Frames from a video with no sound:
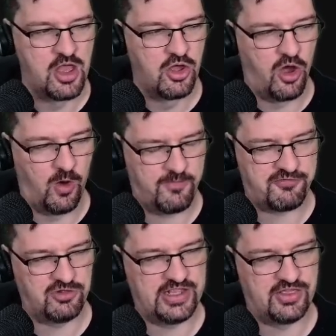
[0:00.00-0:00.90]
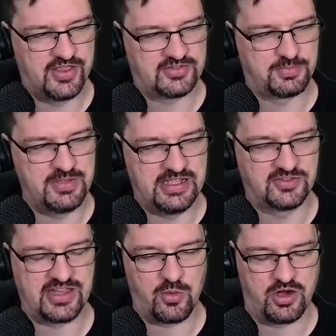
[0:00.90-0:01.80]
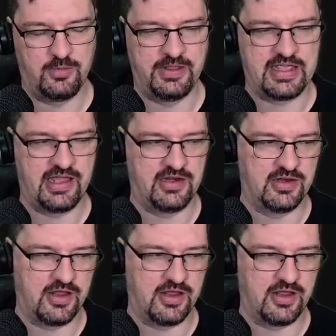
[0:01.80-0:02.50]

Hopefully this means that we're going to be getting